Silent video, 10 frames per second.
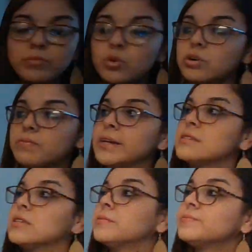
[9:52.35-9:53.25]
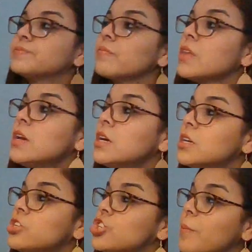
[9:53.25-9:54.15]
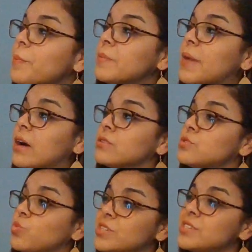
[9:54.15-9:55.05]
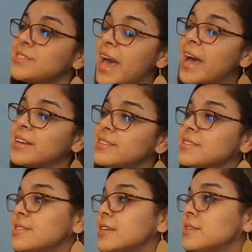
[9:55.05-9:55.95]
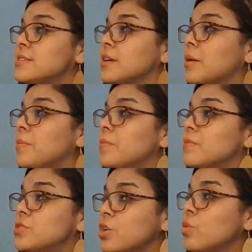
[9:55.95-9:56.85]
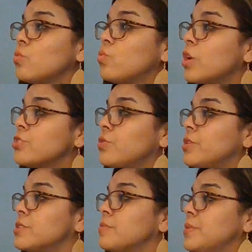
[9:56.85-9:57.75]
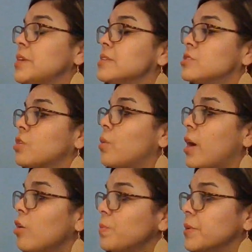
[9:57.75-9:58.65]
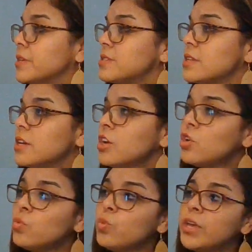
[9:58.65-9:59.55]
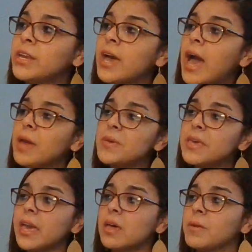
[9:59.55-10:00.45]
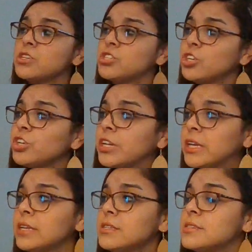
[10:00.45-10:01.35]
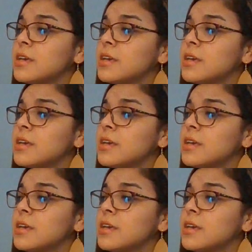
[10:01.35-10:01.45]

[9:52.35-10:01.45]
Poor bison. Jumping Mouse was sad to see so wondrous a beast so helpless. "When I began my journey,"